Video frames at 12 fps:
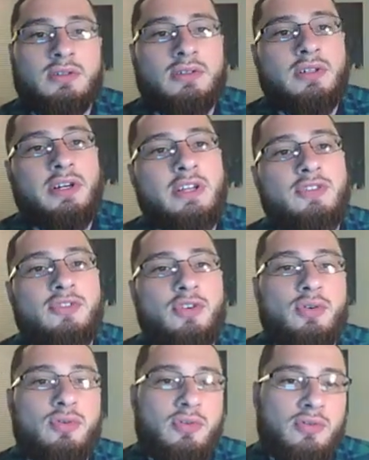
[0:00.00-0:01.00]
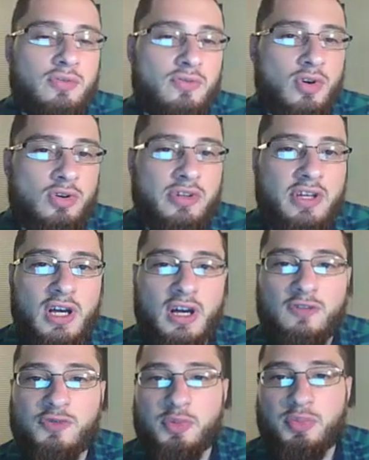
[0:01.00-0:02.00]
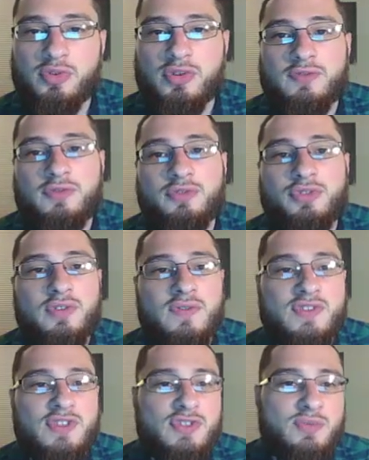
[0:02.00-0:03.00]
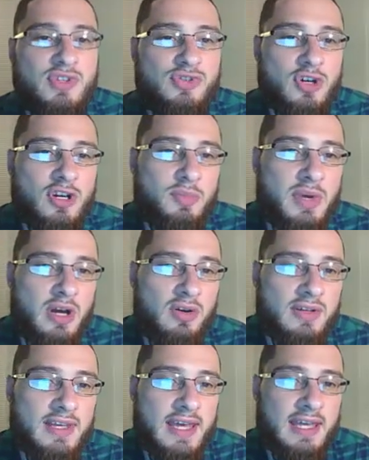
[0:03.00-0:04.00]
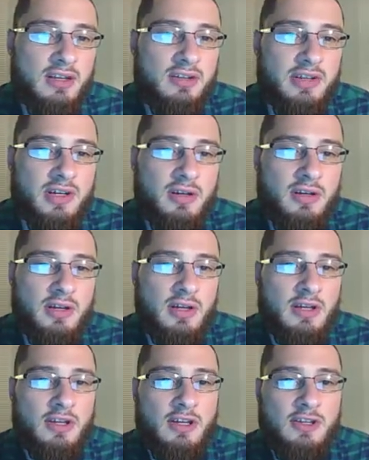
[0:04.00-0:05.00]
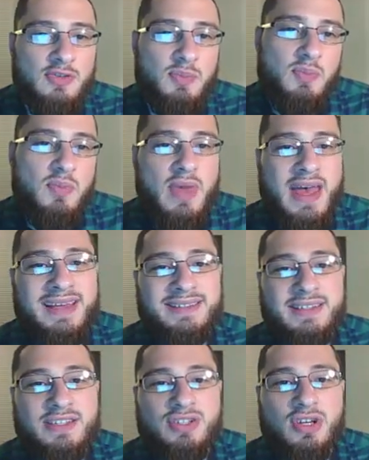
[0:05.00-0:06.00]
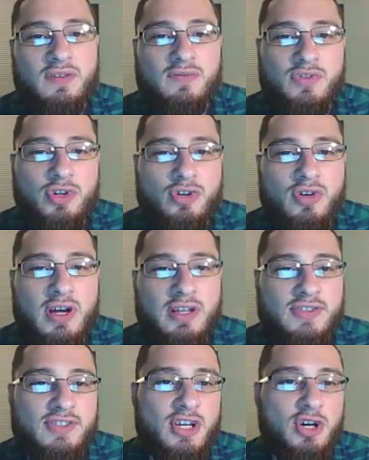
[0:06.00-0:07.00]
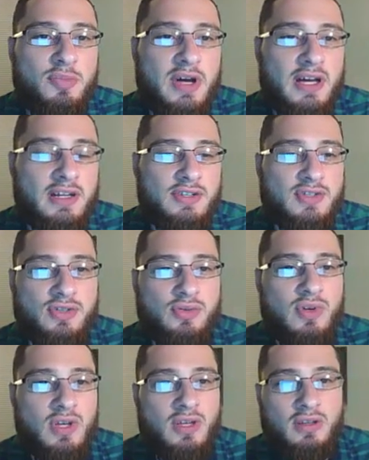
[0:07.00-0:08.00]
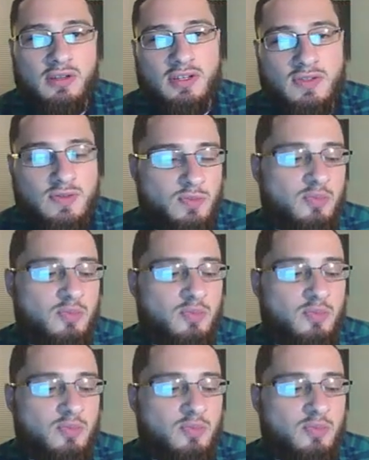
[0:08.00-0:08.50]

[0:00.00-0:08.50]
All right, so neuroglia of the peripheral nervous system, we talk about ganglia. It's masses of neuron cell bodies. So this